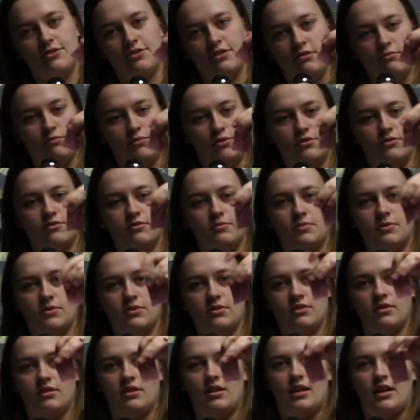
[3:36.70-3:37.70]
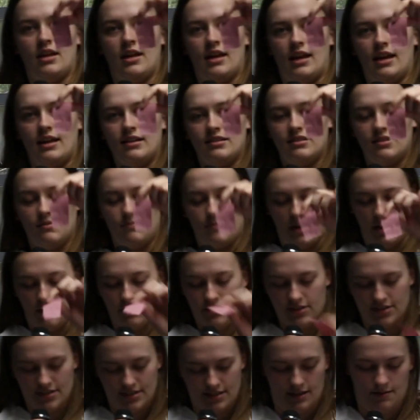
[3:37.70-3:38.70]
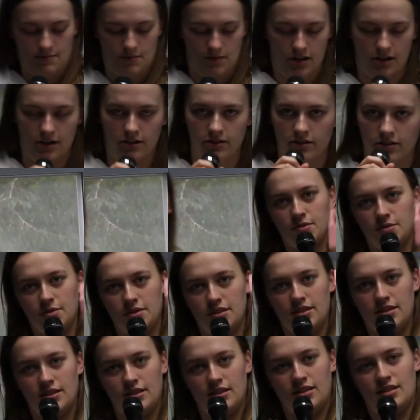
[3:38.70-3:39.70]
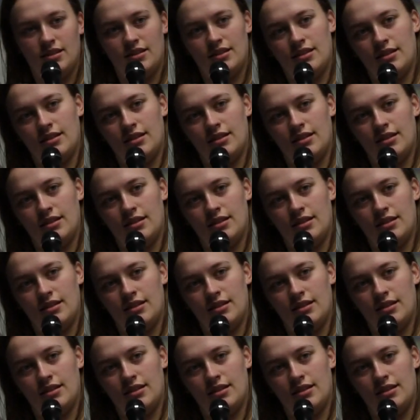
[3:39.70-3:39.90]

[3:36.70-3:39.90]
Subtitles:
and movable. It's about the same color. This one